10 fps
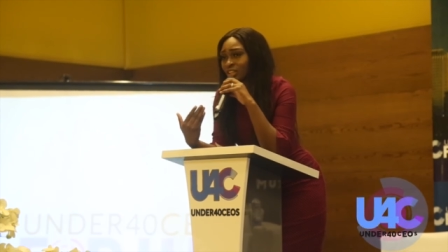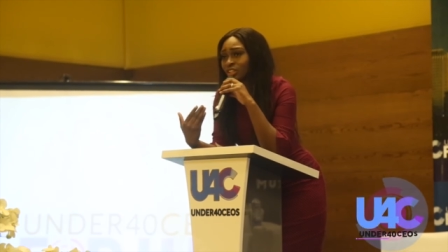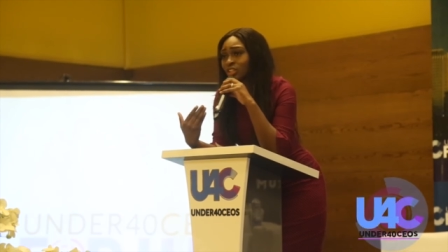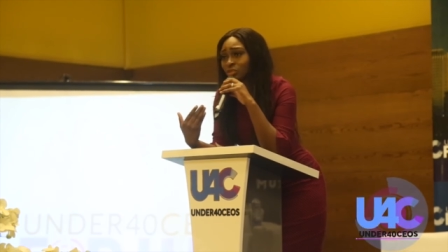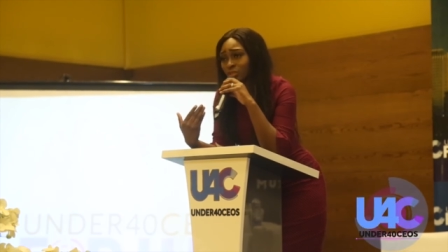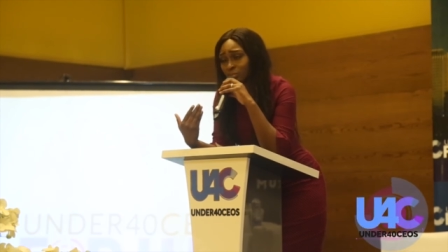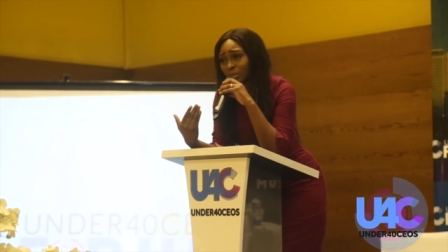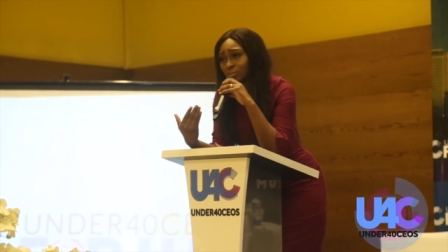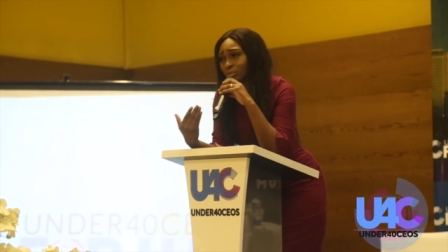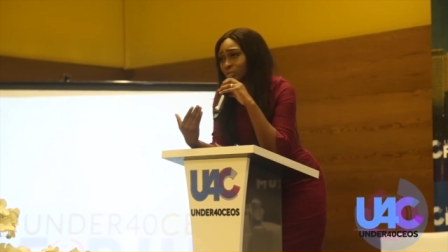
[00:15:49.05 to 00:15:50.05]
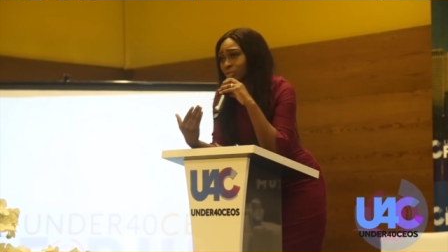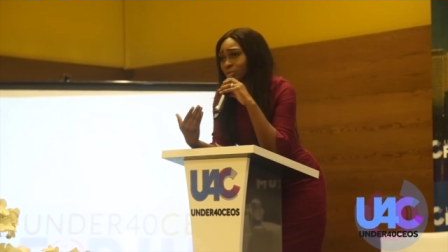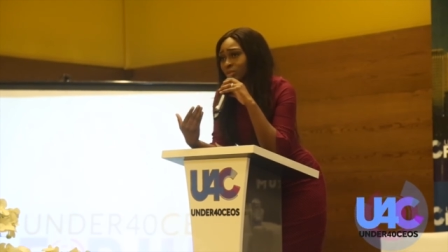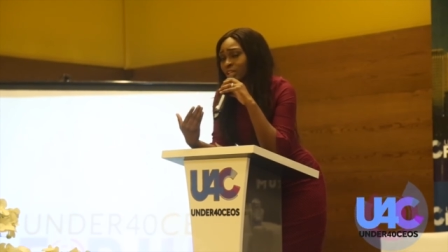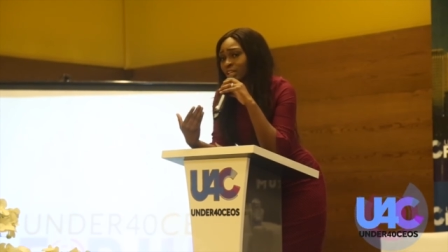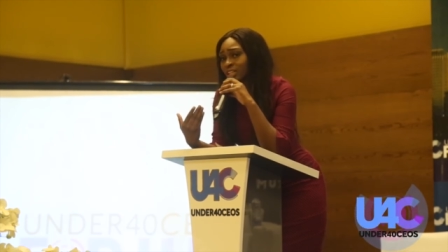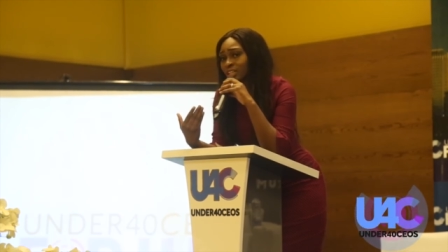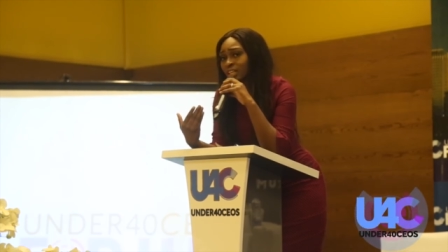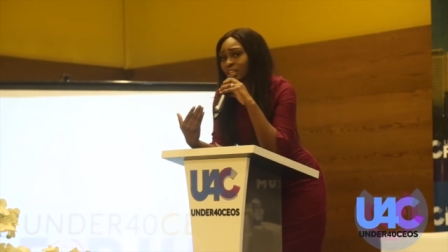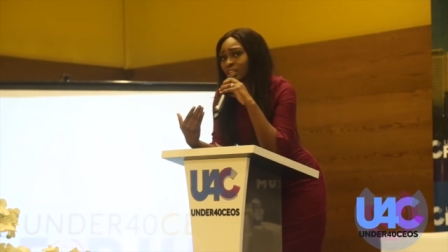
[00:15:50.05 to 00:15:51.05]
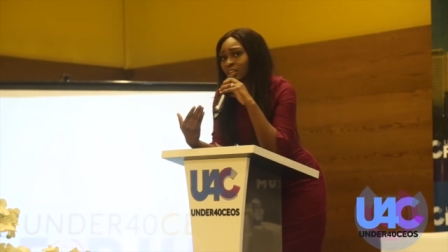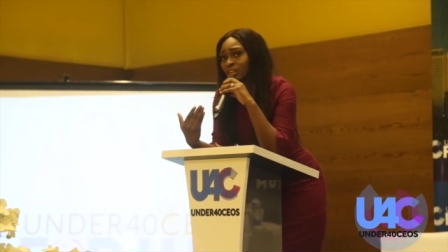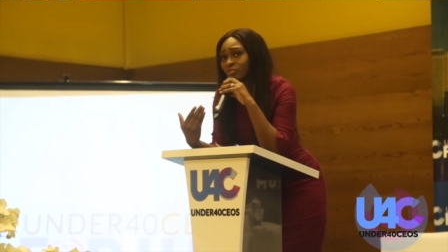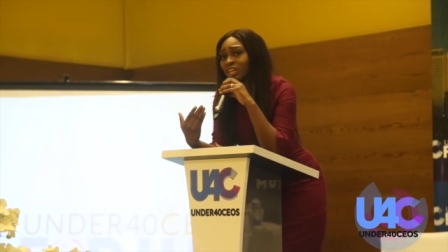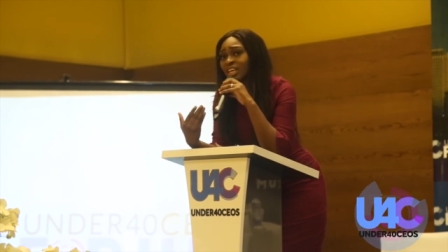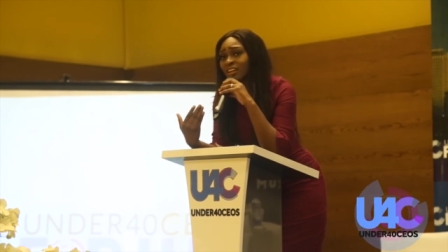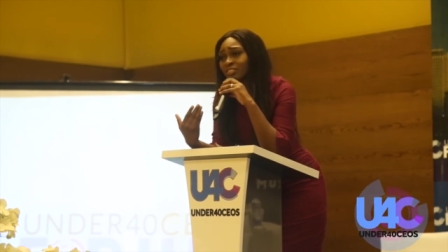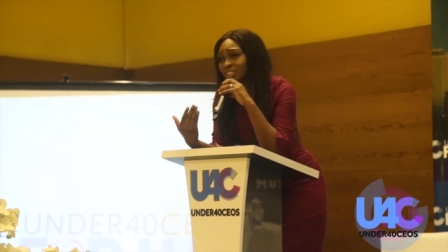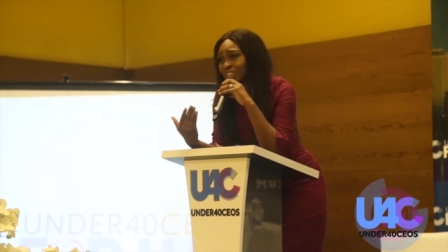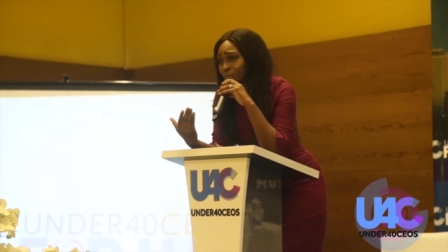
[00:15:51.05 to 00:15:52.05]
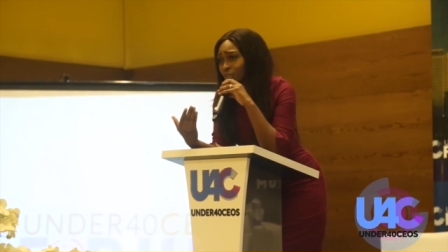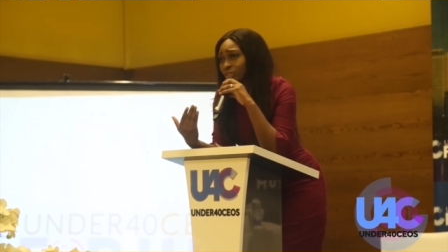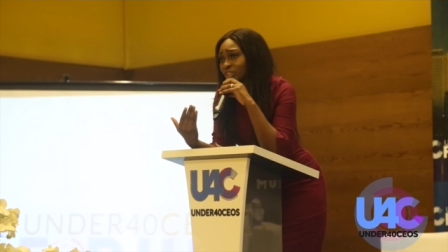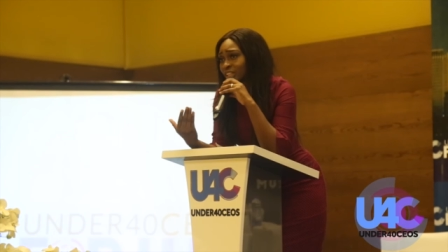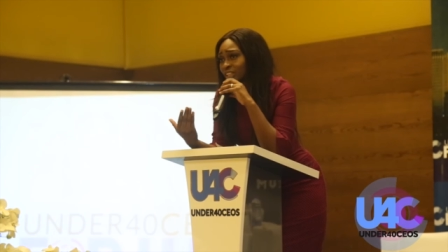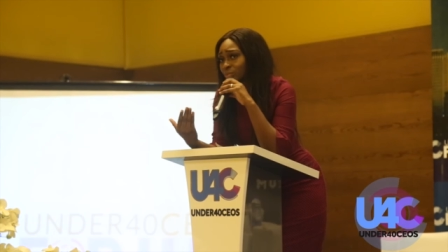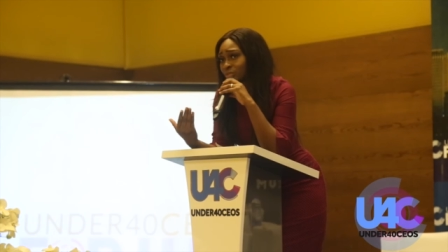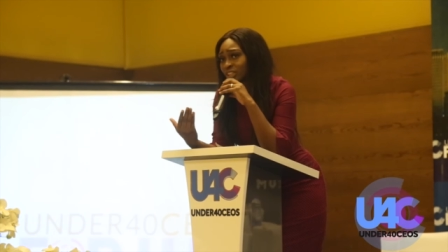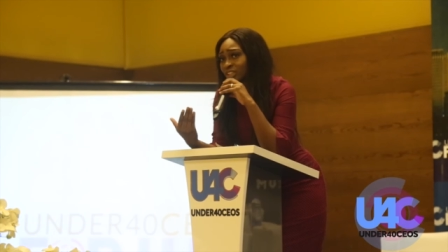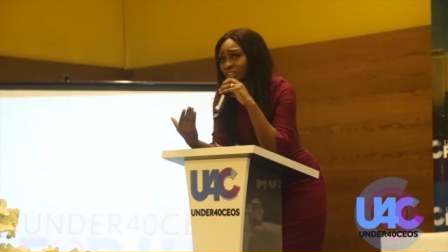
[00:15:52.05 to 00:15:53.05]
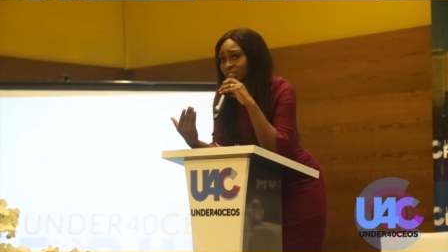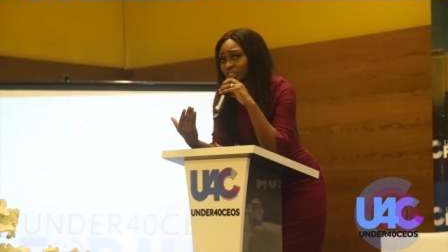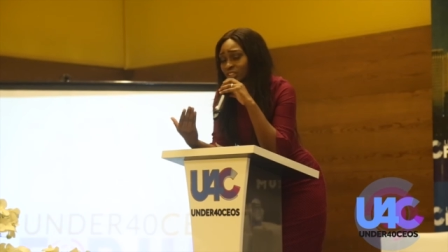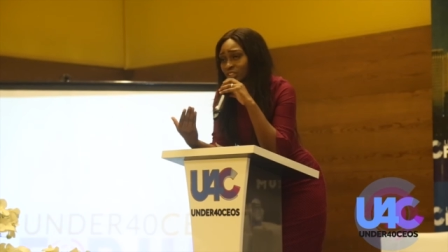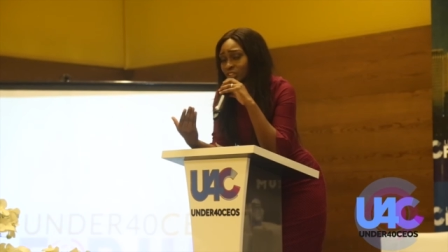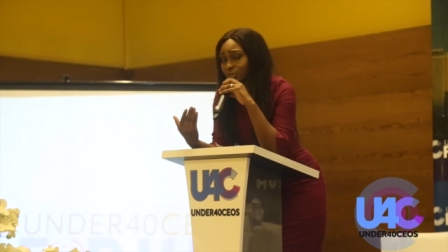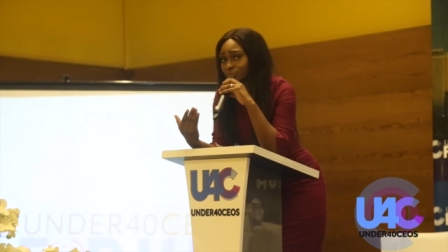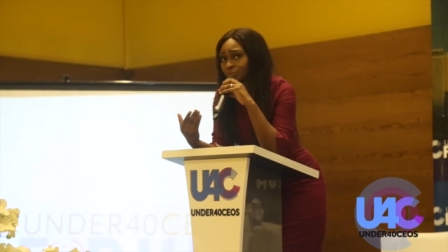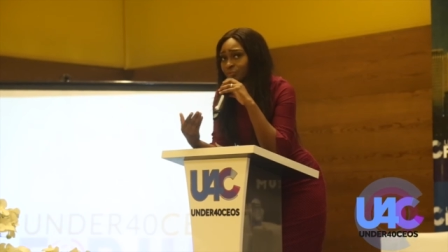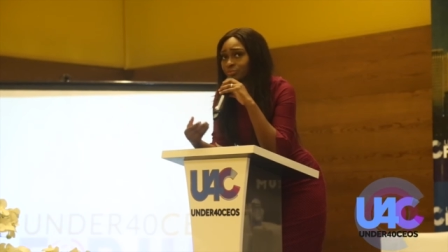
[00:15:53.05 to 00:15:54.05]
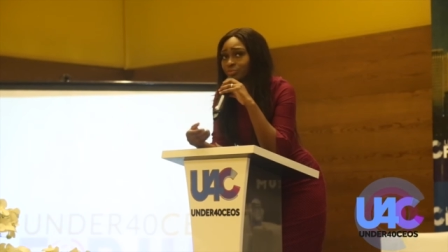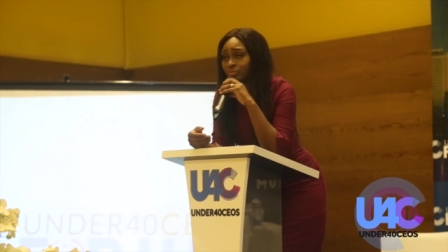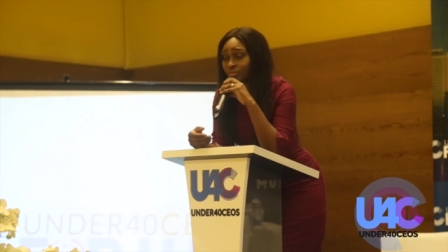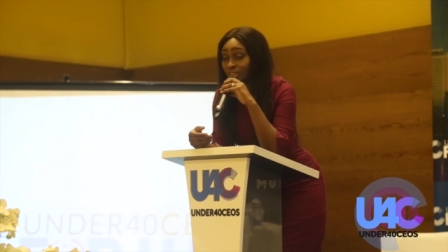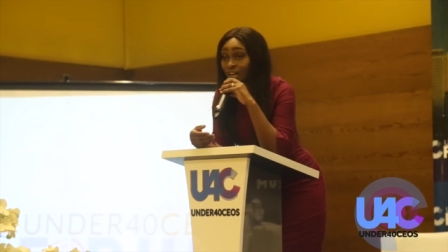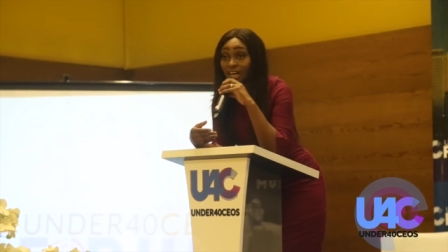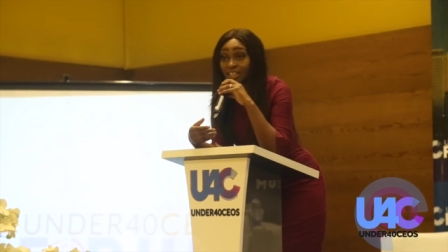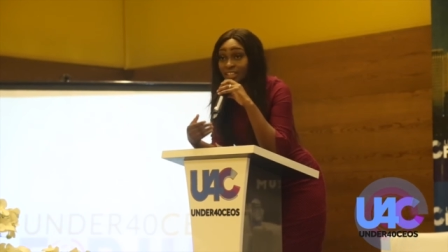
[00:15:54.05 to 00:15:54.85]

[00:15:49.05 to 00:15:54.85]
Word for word: so you're with people that really have the same goals and aspirations as you. I